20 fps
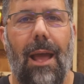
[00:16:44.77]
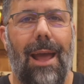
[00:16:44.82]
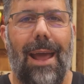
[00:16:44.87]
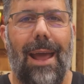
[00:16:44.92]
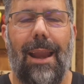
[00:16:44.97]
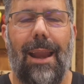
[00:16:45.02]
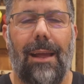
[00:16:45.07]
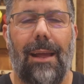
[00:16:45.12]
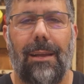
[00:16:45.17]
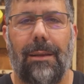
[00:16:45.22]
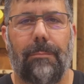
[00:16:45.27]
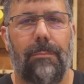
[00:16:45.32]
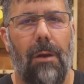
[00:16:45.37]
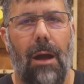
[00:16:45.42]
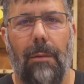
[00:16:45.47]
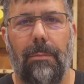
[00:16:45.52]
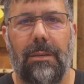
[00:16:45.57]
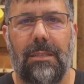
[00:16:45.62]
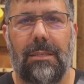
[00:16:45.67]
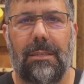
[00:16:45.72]
and I could
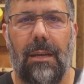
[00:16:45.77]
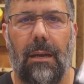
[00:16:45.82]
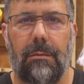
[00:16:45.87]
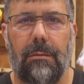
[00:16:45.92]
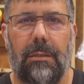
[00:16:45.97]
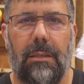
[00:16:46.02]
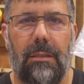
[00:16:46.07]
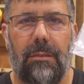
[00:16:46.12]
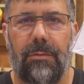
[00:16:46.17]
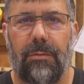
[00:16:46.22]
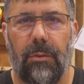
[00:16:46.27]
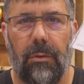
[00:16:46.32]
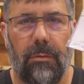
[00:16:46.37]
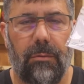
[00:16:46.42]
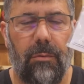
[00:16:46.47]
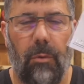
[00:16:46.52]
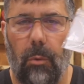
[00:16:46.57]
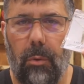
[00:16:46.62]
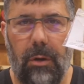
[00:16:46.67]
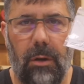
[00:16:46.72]
probably sell these for
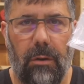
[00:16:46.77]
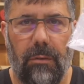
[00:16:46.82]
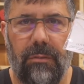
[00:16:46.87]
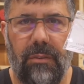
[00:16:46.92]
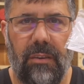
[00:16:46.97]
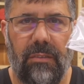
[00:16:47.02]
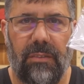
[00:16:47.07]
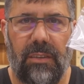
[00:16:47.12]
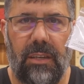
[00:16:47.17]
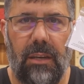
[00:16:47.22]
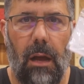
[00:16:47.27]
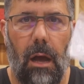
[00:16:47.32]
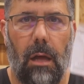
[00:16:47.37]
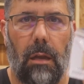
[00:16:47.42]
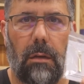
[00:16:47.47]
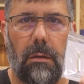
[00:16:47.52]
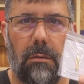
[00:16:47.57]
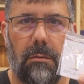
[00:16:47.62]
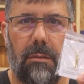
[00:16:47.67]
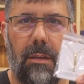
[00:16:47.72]
$40 or
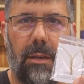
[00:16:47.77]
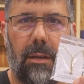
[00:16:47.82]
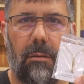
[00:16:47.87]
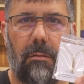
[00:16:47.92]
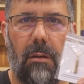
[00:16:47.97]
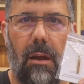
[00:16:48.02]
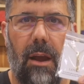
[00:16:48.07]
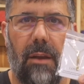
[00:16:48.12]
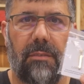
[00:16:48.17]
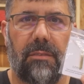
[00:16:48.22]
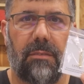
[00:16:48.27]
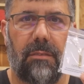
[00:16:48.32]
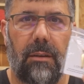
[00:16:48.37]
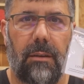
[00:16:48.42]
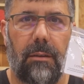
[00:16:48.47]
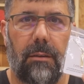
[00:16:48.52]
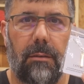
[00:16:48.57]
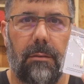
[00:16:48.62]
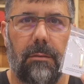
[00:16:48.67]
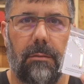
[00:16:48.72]
$50 at a craft
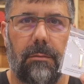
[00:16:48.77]
fair.